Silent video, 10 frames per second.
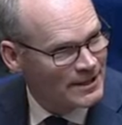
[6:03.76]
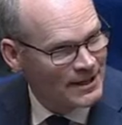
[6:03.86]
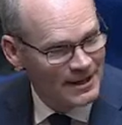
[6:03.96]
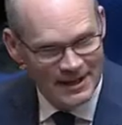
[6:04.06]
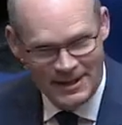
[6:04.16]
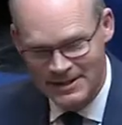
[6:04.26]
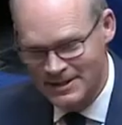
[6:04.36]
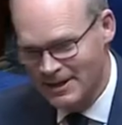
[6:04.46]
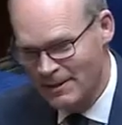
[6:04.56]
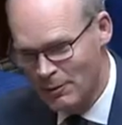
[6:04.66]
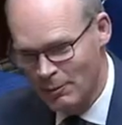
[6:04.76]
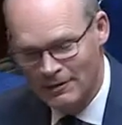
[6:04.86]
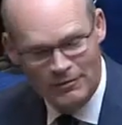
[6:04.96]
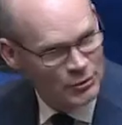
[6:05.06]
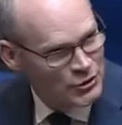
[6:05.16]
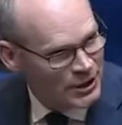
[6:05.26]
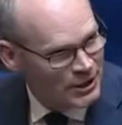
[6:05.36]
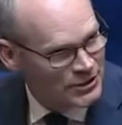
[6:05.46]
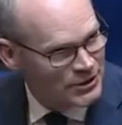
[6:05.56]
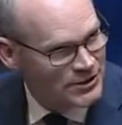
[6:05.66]
and mobile phone
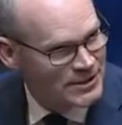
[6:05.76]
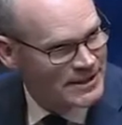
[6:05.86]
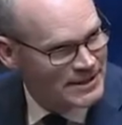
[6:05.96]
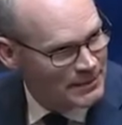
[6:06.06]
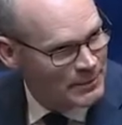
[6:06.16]
chargers and SIM